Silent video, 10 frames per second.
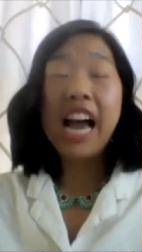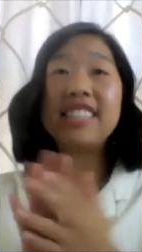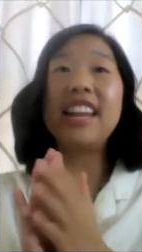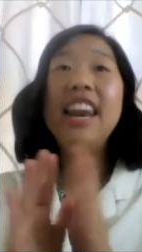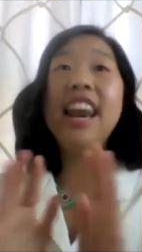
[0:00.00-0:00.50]

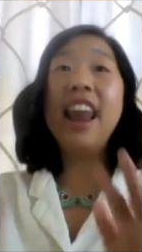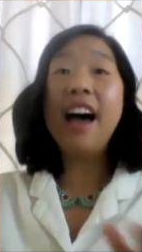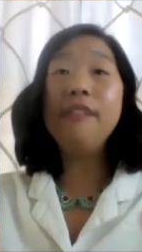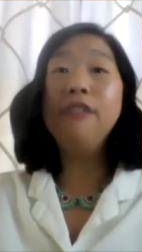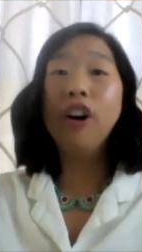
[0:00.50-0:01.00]
has
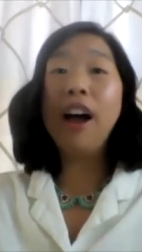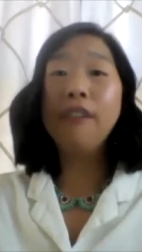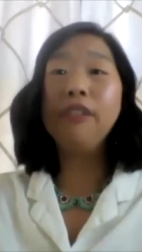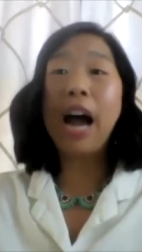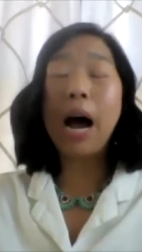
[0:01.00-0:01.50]
never
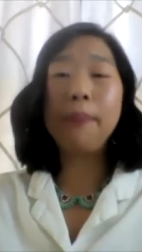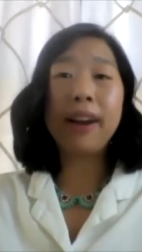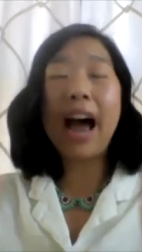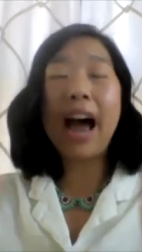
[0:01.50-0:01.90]
ever happened